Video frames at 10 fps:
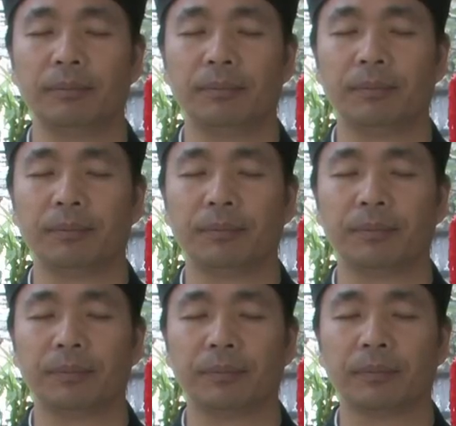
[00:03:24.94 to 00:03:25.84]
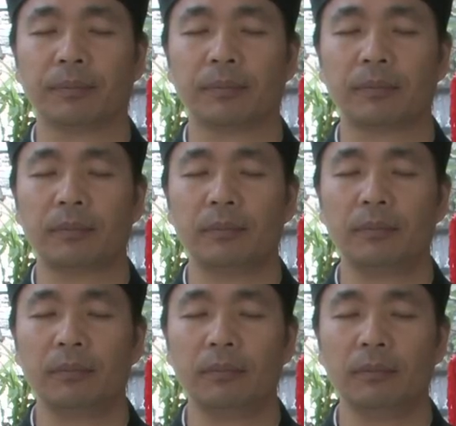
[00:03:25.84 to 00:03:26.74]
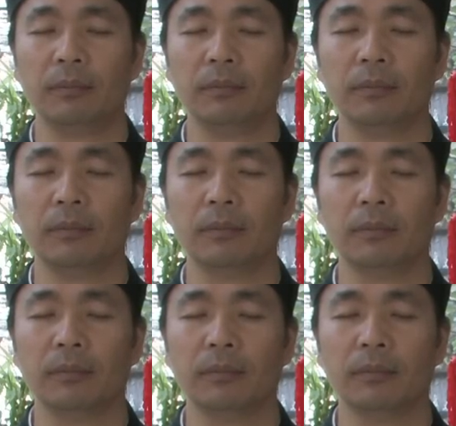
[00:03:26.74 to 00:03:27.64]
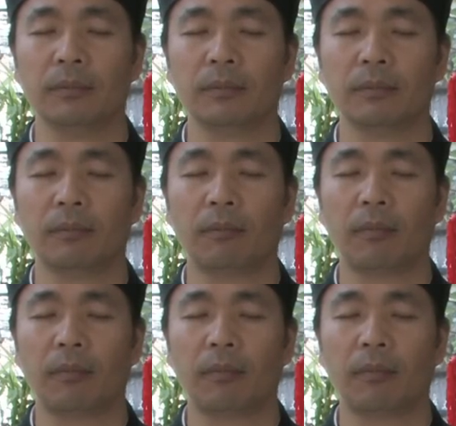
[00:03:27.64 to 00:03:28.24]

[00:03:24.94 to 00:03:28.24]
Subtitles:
(silence)